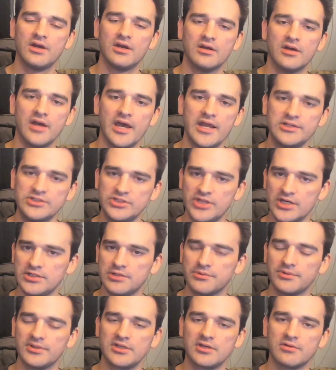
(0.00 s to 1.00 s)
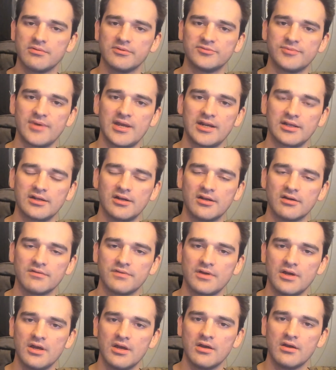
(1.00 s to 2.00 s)
and genuinely charismatic
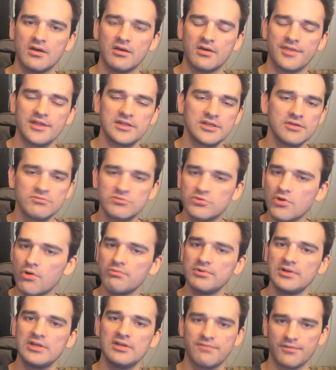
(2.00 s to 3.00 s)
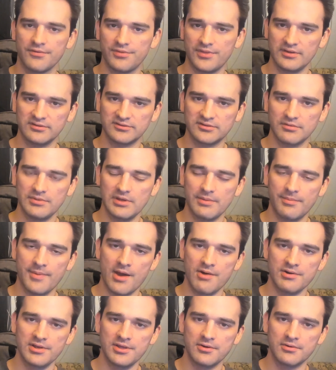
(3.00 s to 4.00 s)
enough that you don't need for things to be
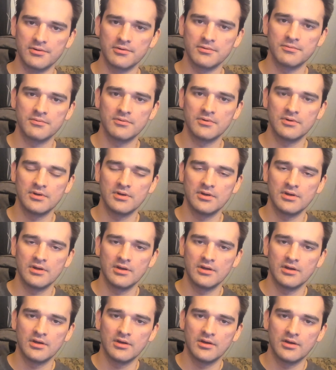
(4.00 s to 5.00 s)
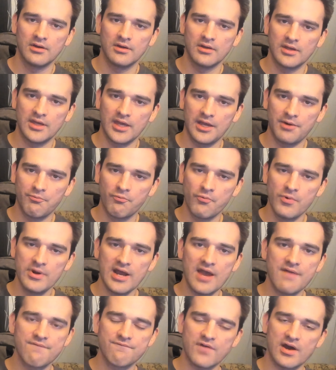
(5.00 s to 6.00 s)
about you. And when
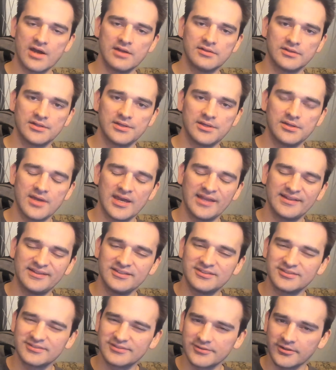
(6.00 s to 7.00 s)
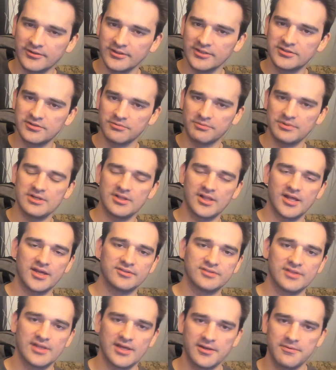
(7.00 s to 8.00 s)
I finally at least started to
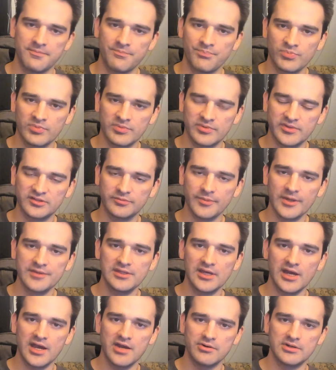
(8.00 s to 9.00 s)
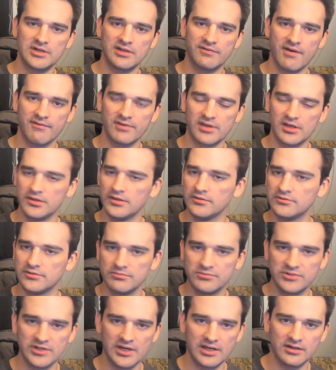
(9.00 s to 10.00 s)
realize that, despite the irony of having a
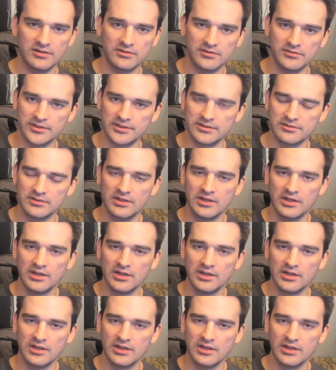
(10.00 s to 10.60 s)
YouTube channel and